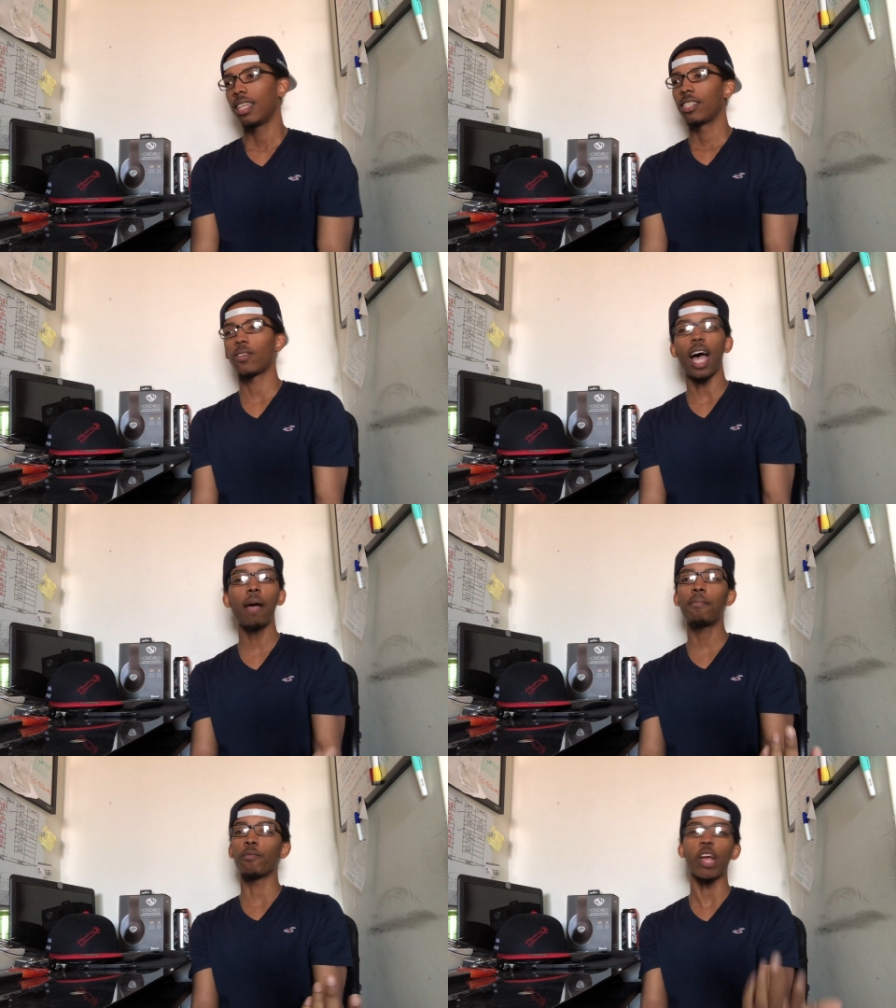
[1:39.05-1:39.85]
So
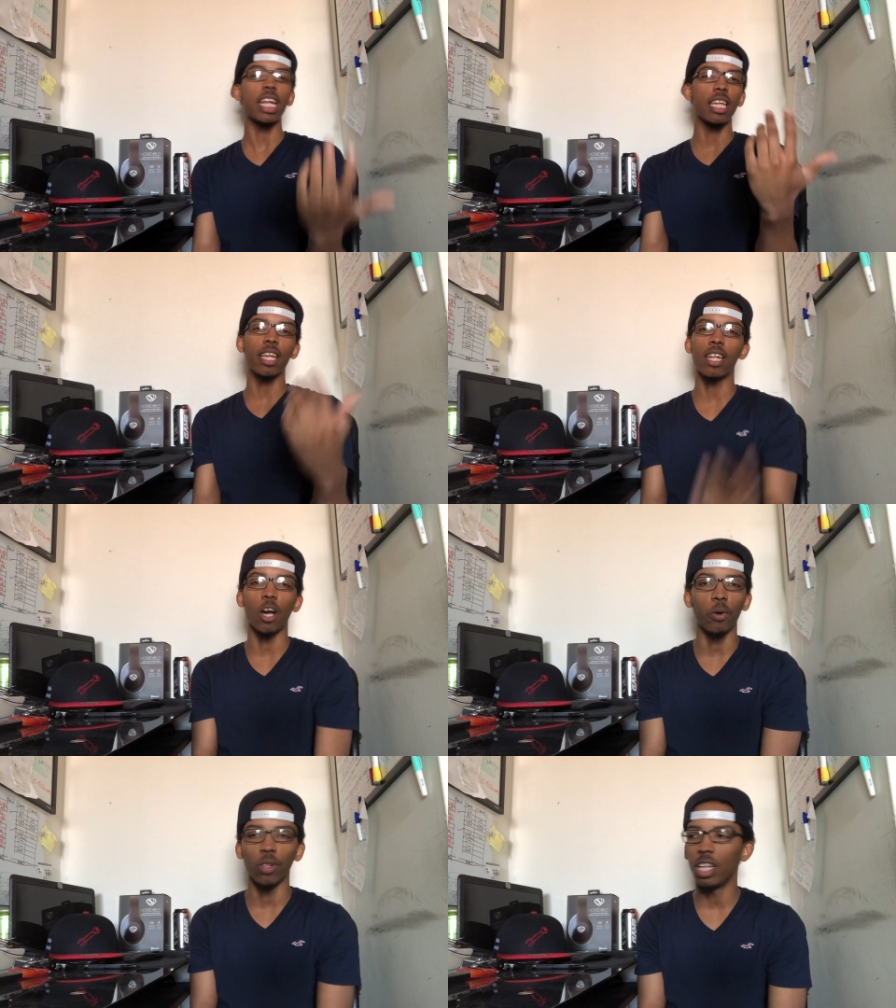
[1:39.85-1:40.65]
I'm ready, you know,
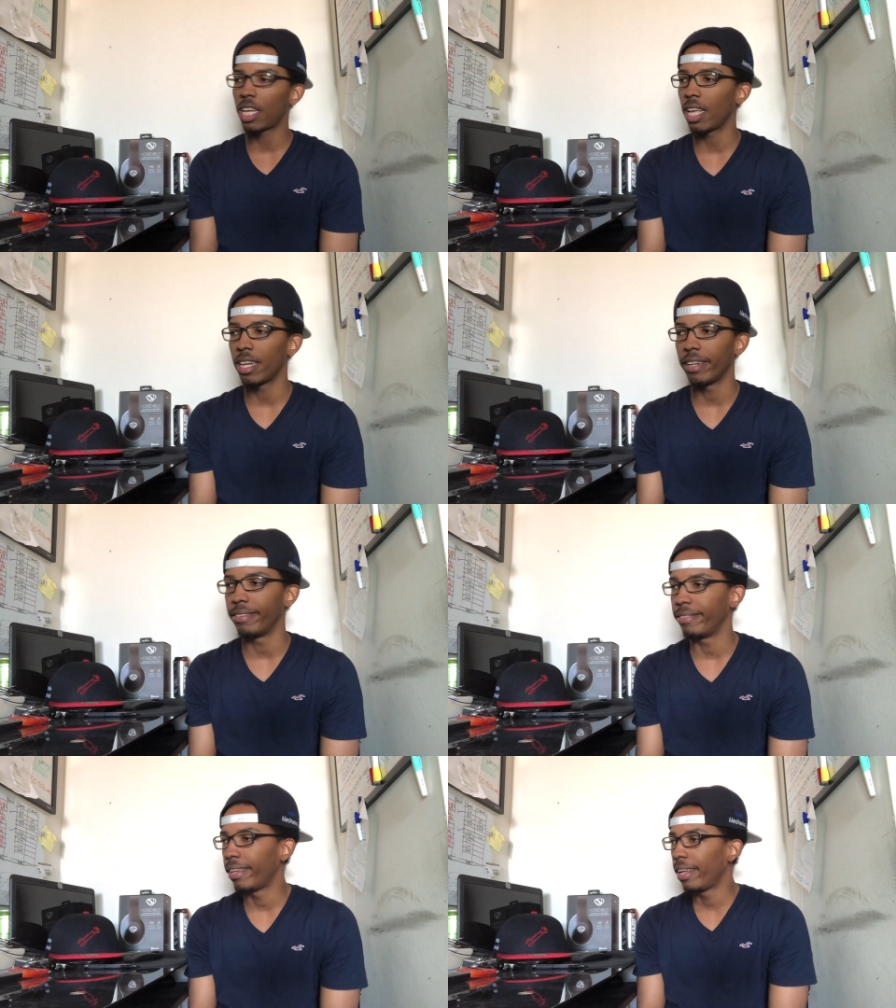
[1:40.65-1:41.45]

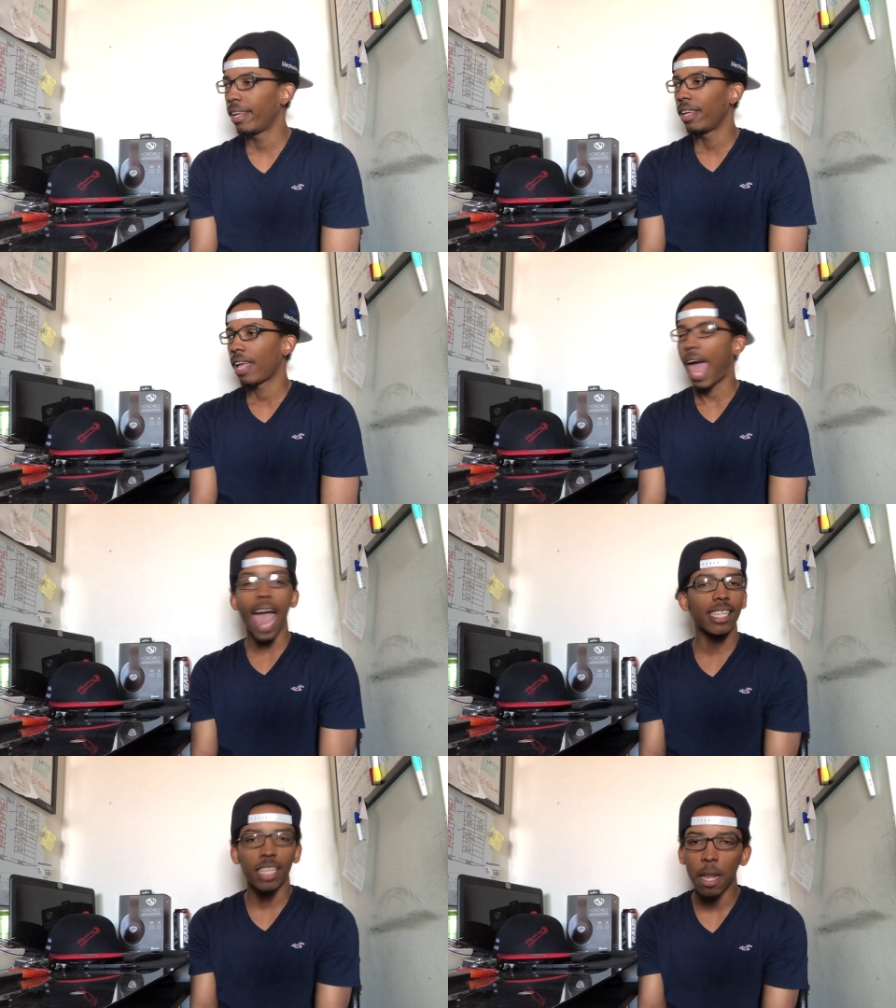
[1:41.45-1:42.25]
looking
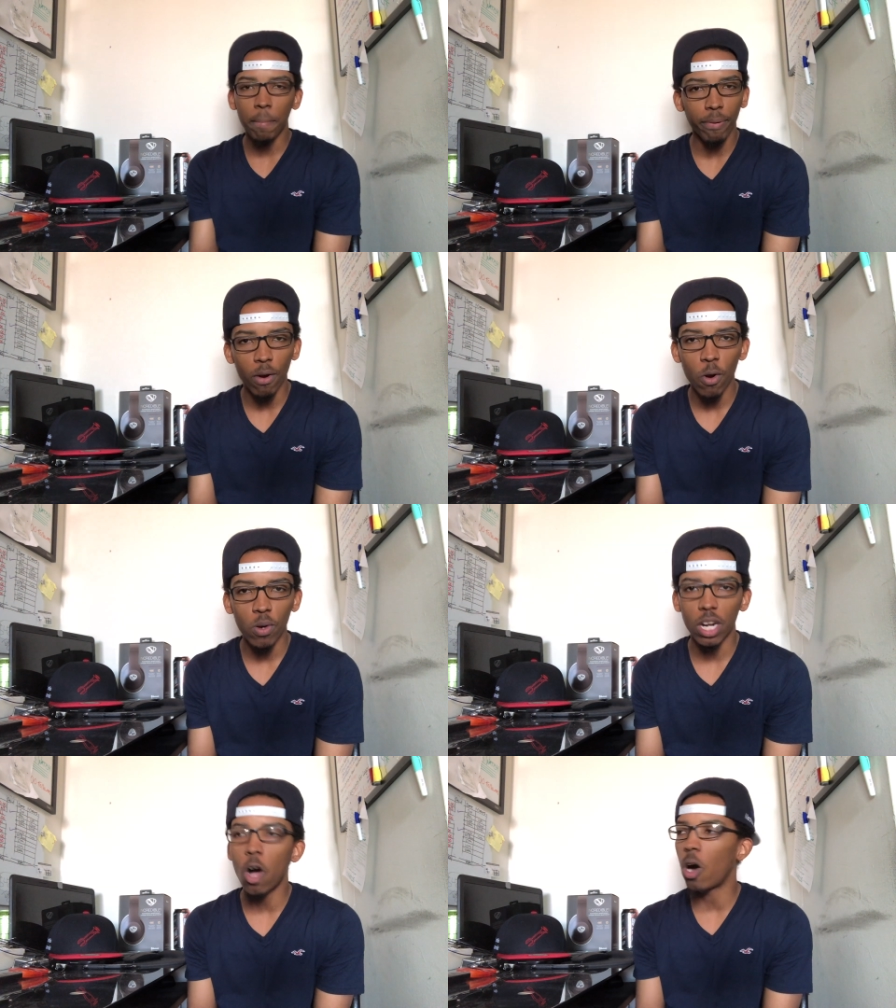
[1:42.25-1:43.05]
accident
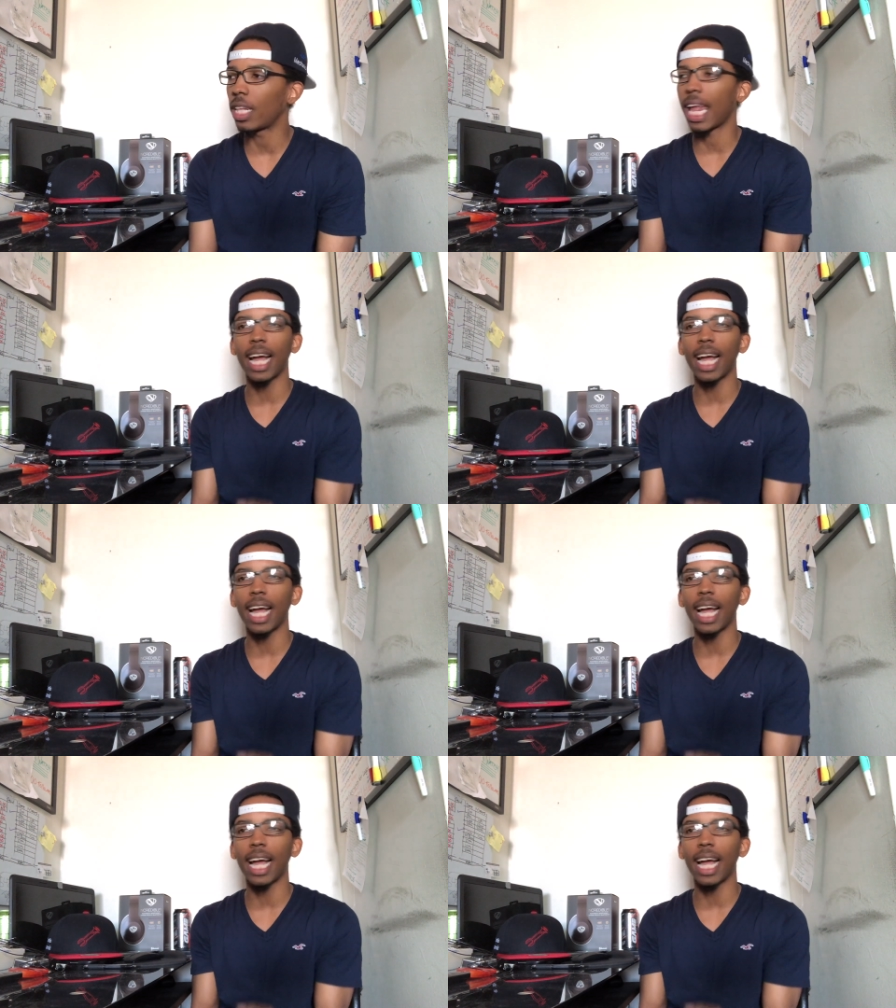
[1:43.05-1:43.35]
prone and all that.